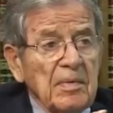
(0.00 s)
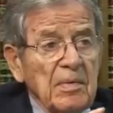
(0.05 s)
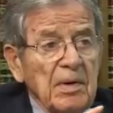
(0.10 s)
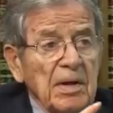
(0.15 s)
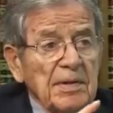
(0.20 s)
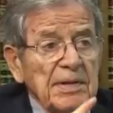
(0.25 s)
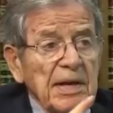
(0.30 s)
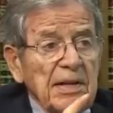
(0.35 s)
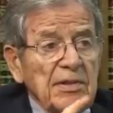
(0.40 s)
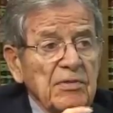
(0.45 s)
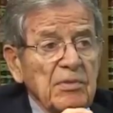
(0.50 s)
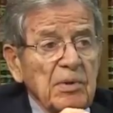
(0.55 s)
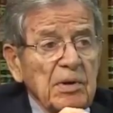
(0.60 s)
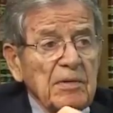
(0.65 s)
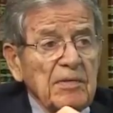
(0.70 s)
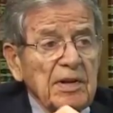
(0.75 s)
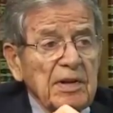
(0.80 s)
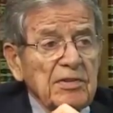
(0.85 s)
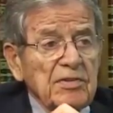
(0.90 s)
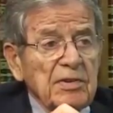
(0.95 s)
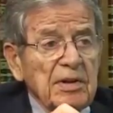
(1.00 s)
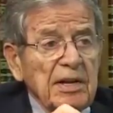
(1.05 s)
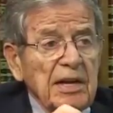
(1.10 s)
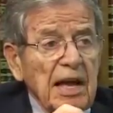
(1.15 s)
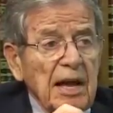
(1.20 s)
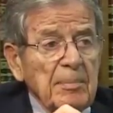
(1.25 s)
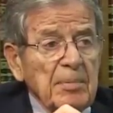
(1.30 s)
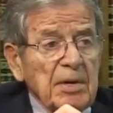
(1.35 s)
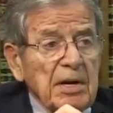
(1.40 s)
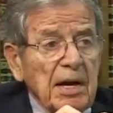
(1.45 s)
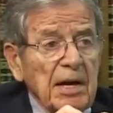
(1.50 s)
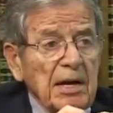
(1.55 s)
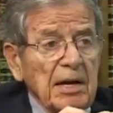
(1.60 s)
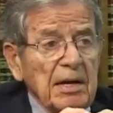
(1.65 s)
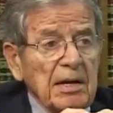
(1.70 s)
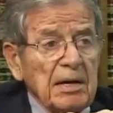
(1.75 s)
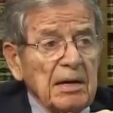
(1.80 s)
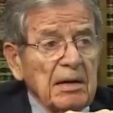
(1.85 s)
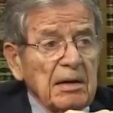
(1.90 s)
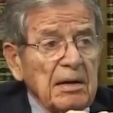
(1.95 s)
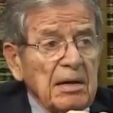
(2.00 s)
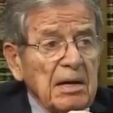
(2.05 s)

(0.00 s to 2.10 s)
Well, that's what eventually happened. I,